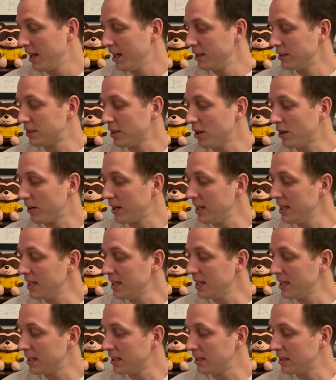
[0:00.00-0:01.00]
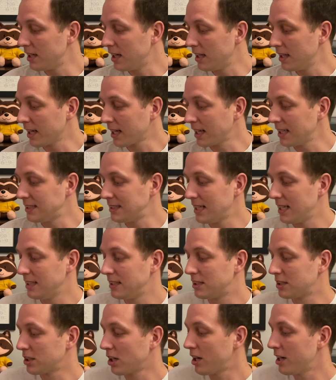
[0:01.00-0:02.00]
So he, like I said,
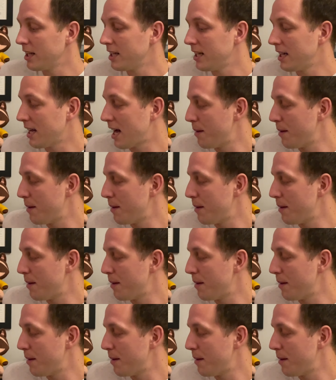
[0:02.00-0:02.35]
started it,